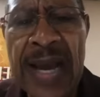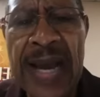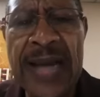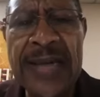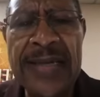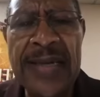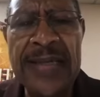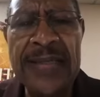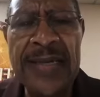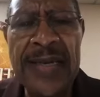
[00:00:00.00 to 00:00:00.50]

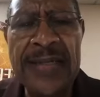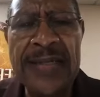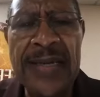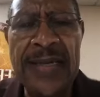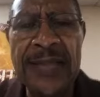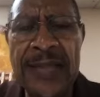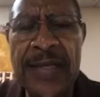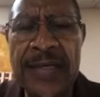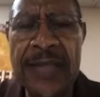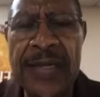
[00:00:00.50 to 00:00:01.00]

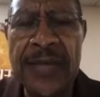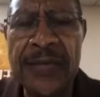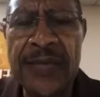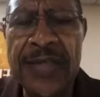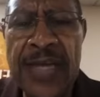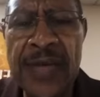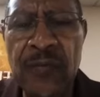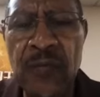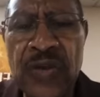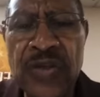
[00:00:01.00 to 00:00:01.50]
And
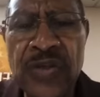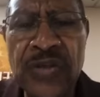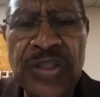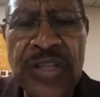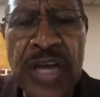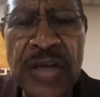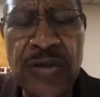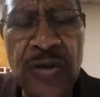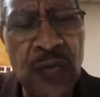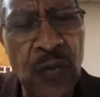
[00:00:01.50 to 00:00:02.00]
then when you
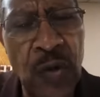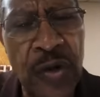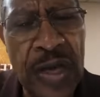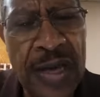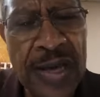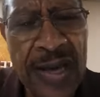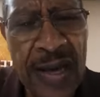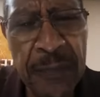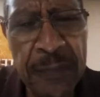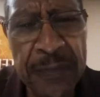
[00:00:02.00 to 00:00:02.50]
say you want to
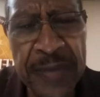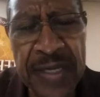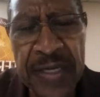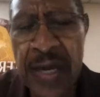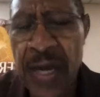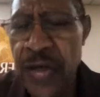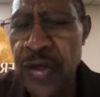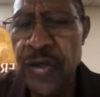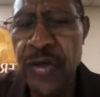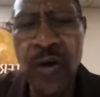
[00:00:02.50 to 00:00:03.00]
help me,
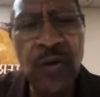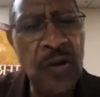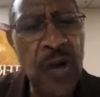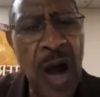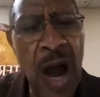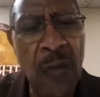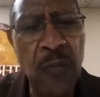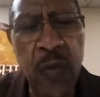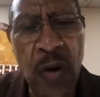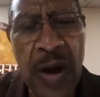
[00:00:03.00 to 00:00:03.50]
you don't
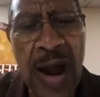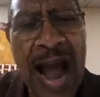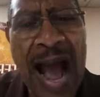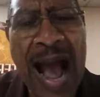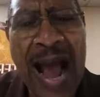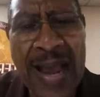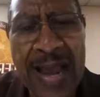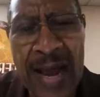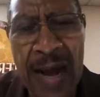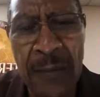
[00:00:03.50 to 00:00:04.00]
come where
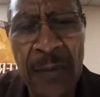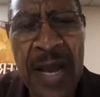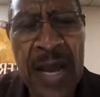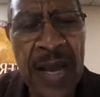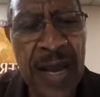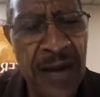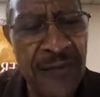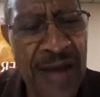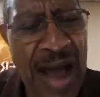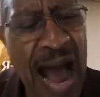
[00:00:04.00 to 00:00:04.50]
I am.
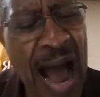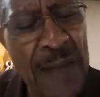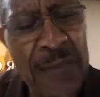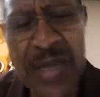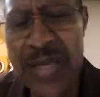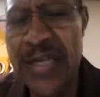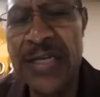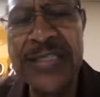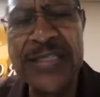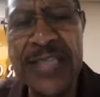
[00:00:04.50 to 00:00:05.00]
If I'm
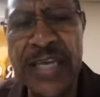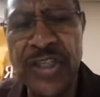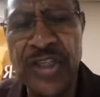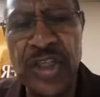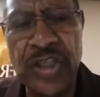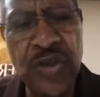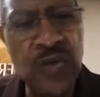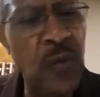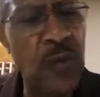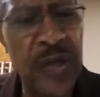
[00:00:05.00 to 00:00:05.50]
in a ditch
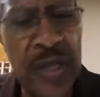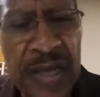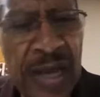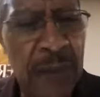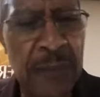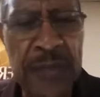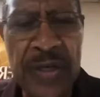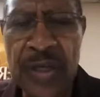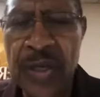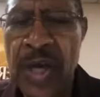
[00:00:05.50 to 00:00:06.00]
and you want to
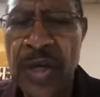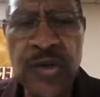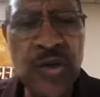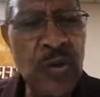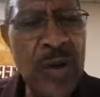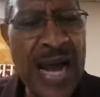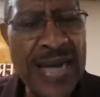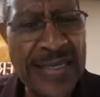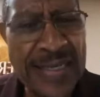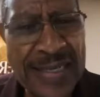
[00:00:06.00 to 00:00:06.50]
help me, you
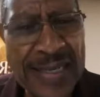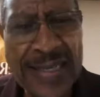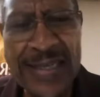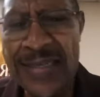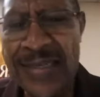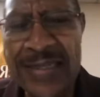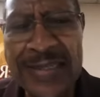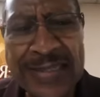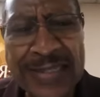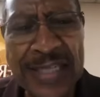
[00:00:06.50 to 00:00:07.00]
got to get
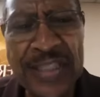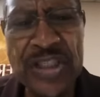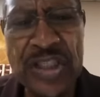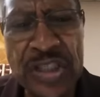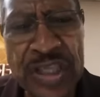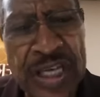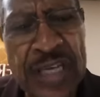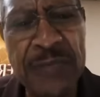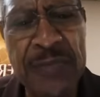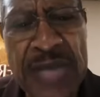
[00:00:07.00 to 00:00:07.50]
in the ditch
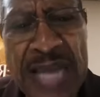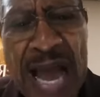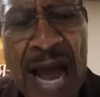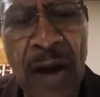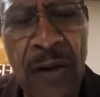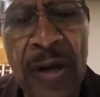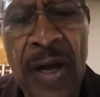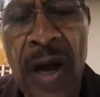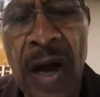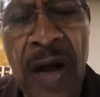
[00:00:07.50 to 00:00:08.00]
to get me
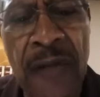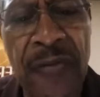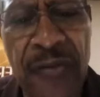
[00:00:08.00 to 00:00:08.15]
out, or